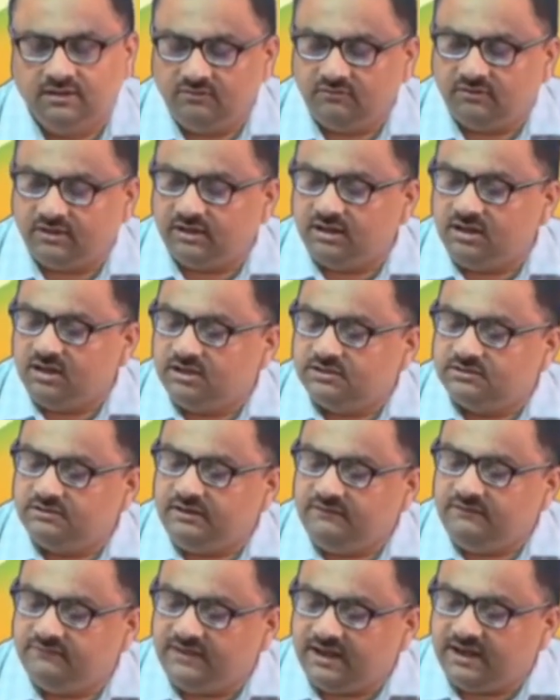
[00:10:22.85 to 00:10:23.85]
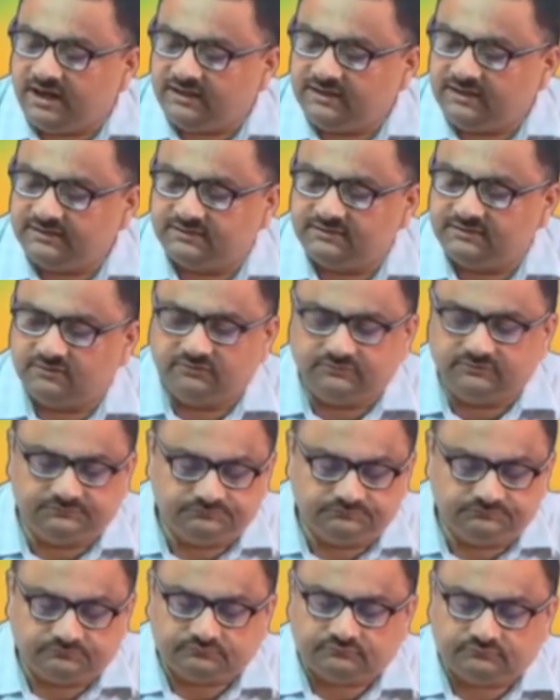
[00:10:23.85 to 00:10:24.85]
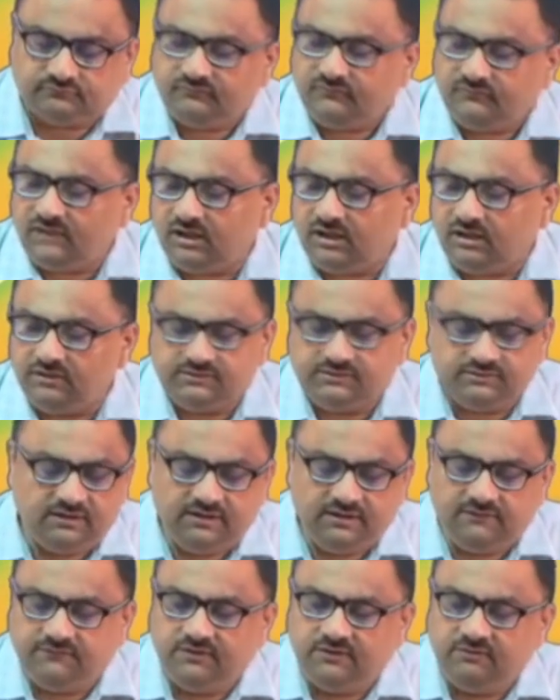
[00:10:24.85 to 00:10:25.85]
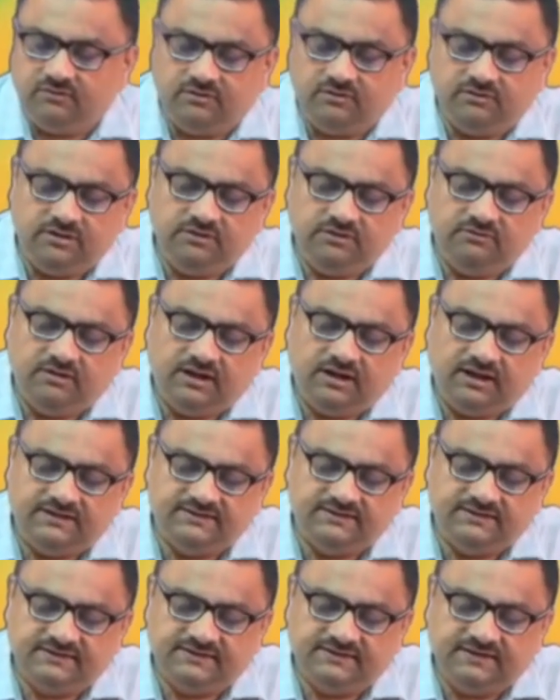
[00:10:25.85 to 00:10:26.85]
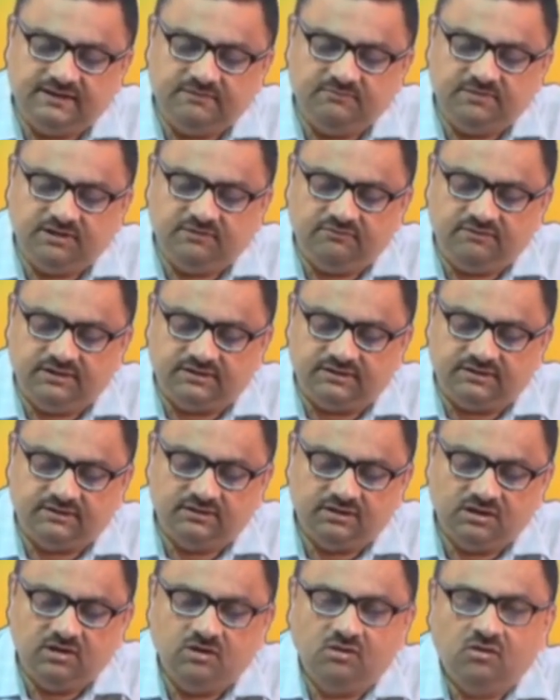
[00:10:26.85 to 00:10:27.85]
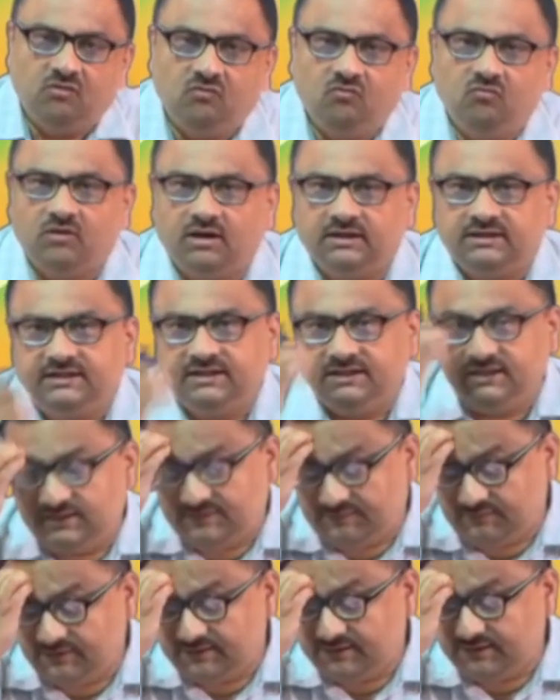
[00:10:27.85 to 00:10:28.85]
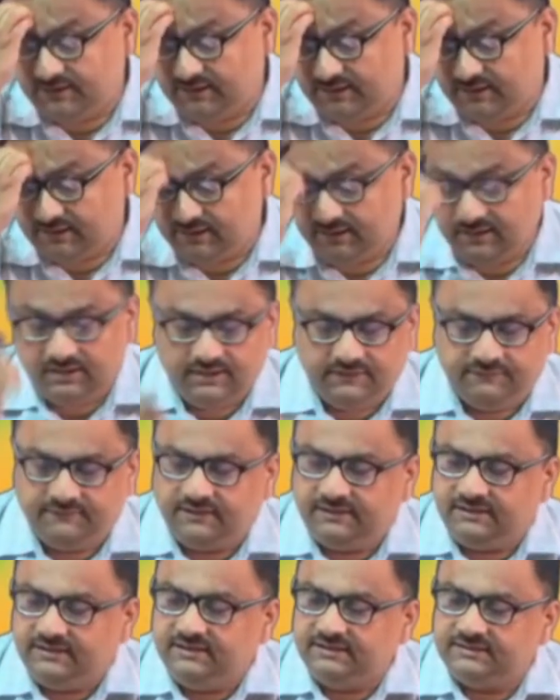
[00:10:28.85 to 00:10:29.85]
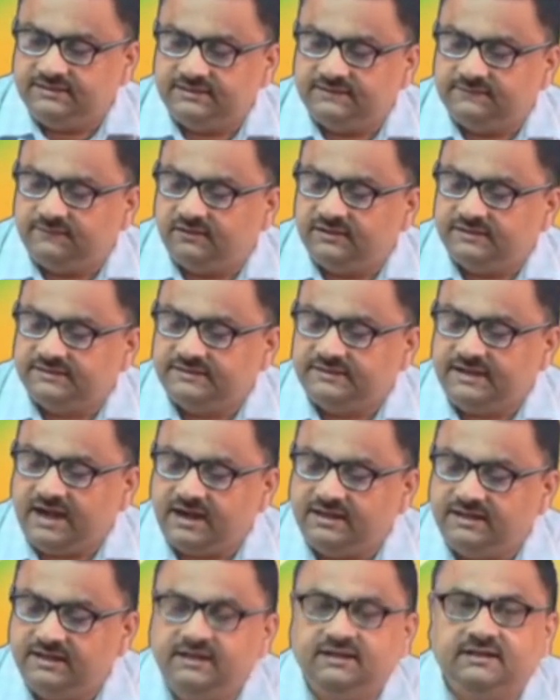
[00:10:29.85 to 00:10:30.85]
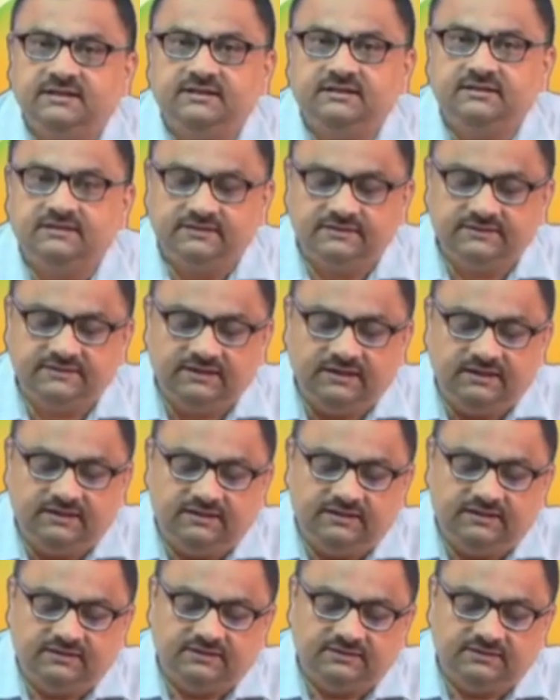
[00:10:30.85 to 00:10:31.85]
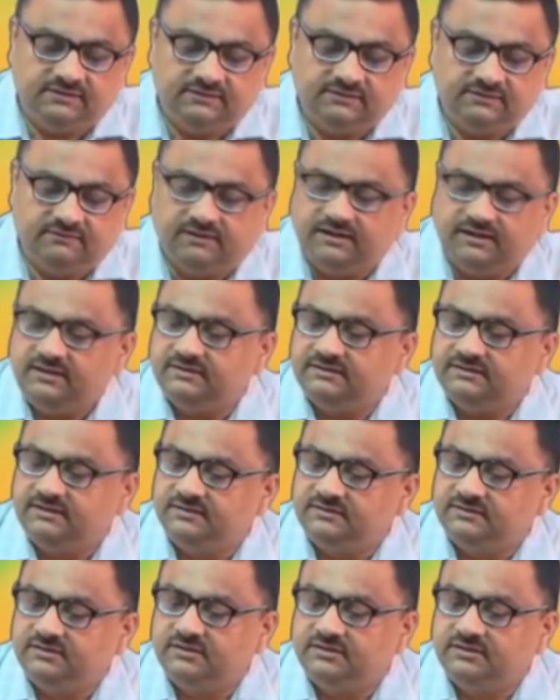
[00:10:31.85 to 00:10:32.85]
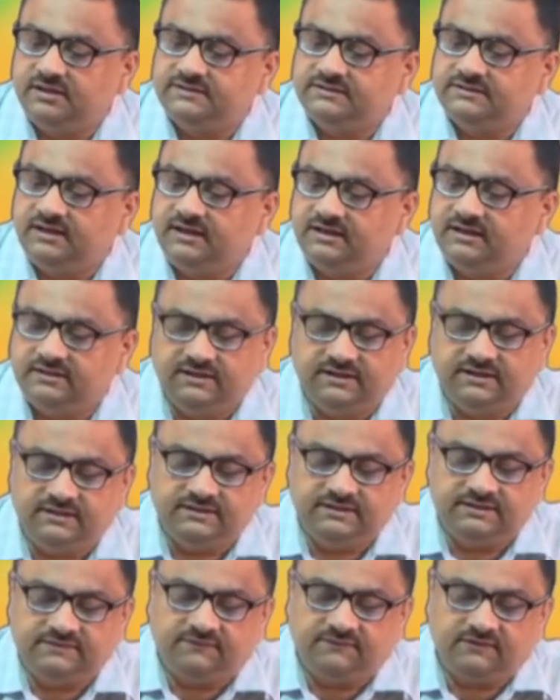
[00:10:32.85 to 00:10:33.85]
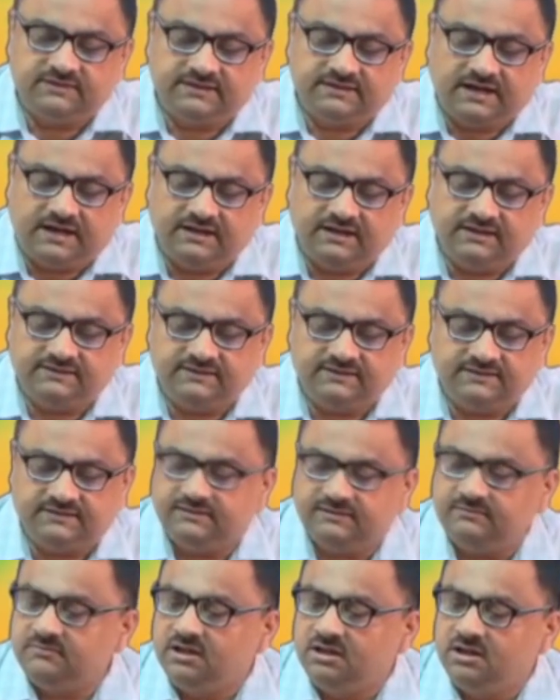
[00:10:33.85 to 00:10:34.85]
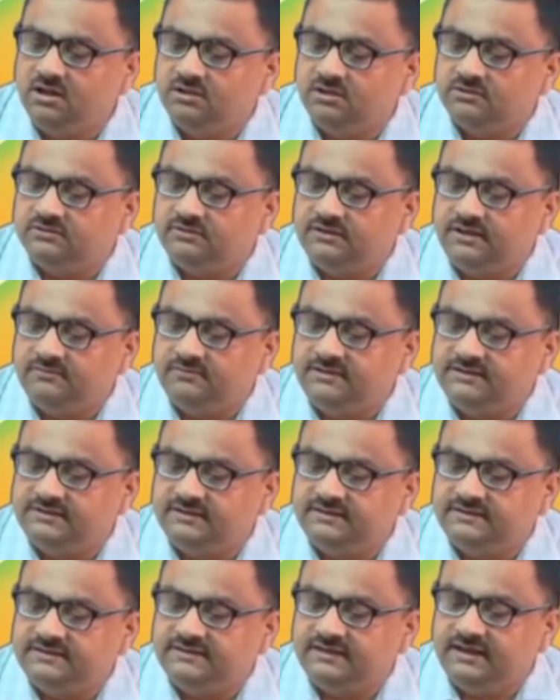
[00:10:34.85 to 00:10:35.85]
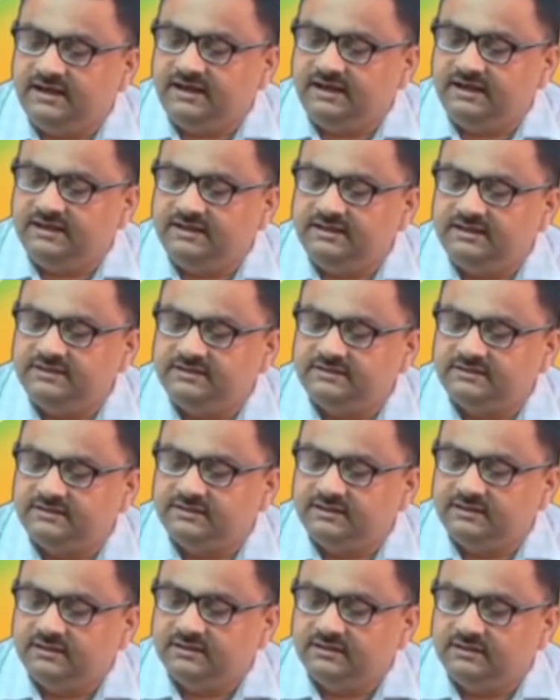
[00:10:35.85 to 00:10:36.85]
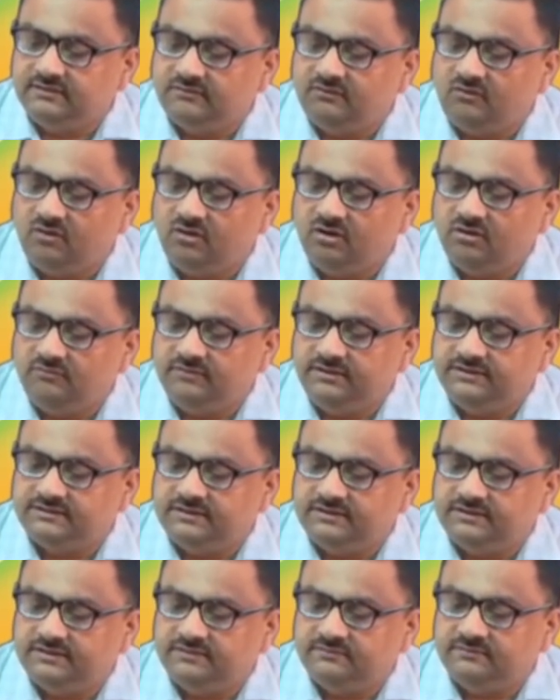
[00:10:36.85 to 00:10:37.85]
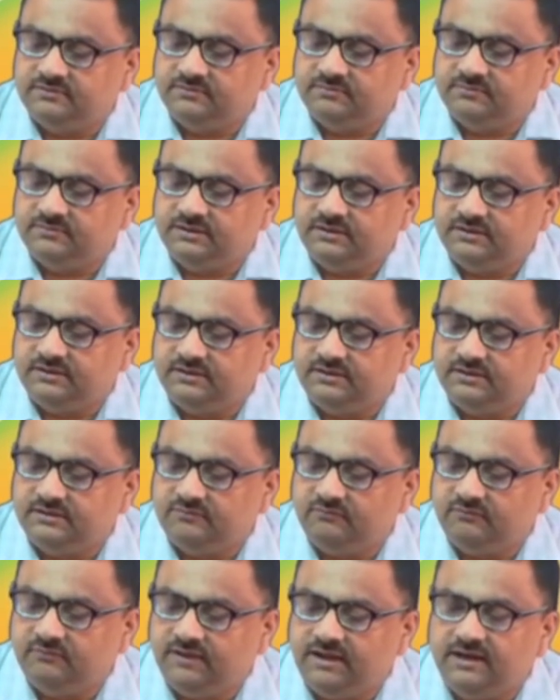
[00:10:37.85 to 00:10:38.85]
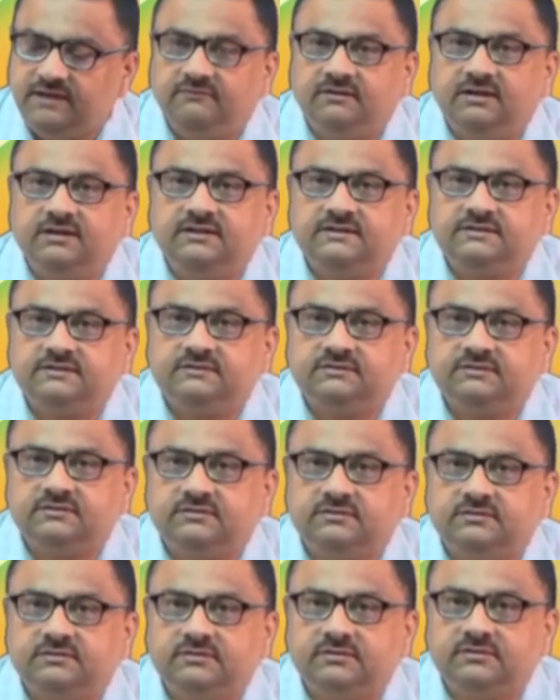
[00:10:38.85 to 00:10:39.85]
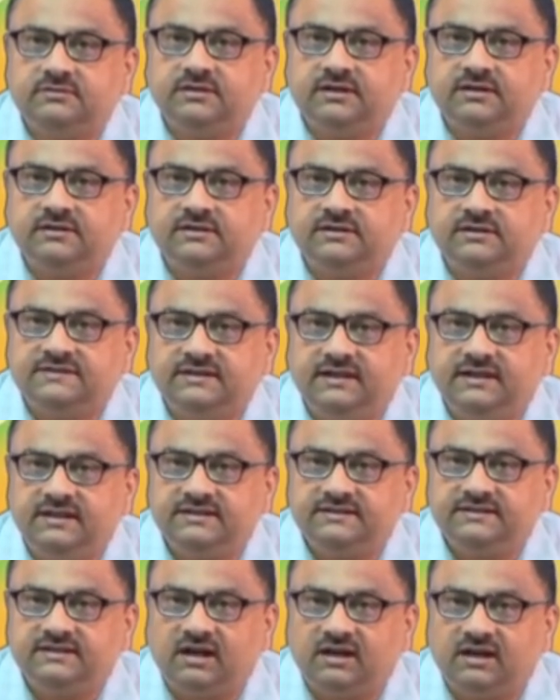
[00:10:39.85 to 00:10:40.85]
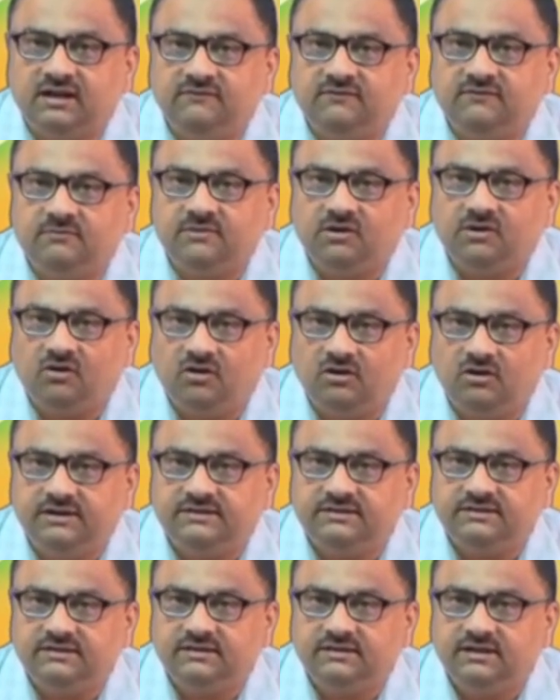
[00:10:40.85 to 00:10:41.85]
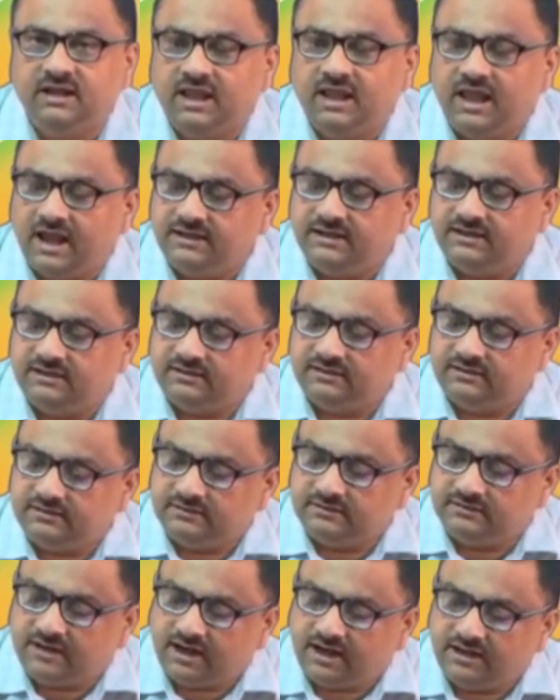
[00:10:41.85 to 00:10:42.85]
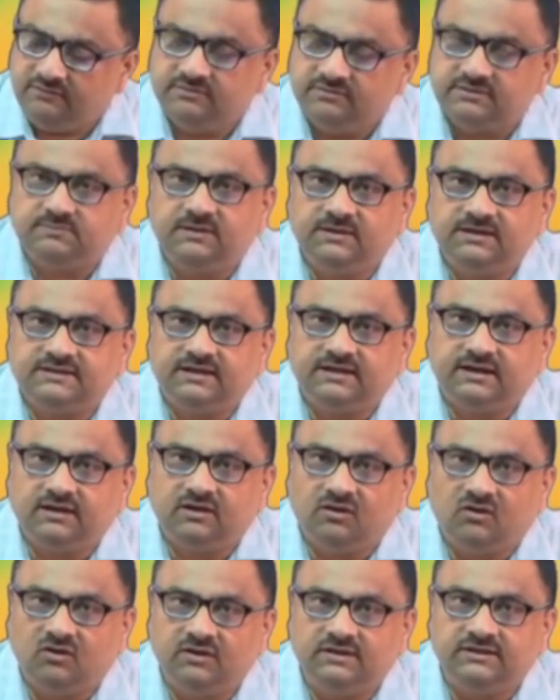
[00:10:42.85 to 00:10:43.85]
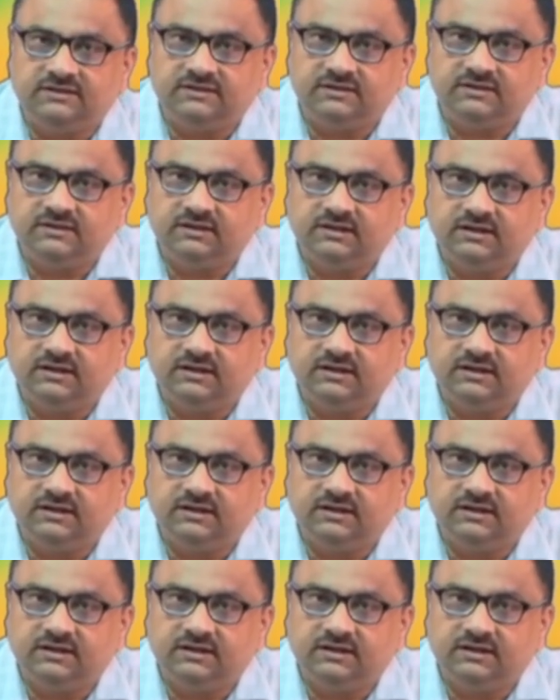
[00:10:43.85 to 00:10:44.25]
Okay. So, if that is so, so if we want to utilize the same equation, one thing is for certain, that this is for a static Z, right, the Z, that this is for a static system. So, that means the Z is always the wherever this the Z is starting from the origin, and that die was placed at the origin.